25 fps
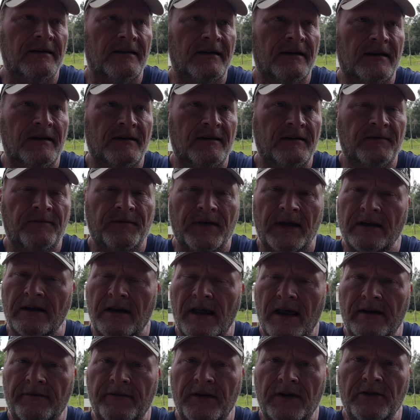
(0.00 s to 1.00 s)
Uh, found a
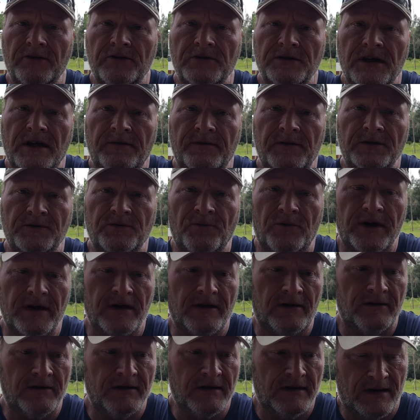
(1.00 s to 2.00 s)
lot of other stuff as
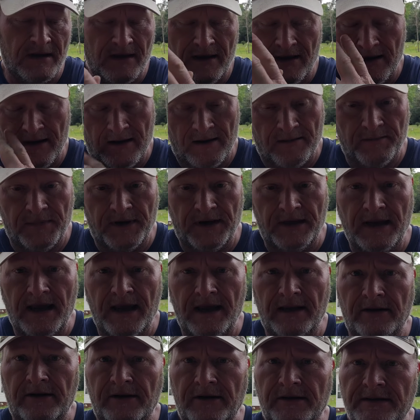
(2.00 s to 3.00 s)
well. But I
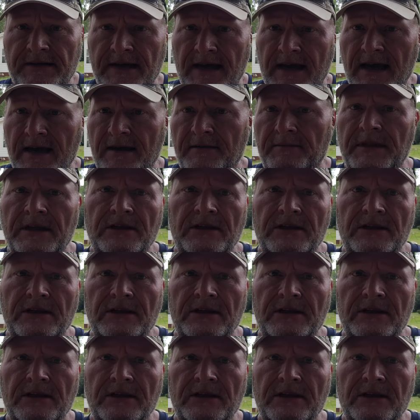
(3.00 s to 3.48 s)
had a good time.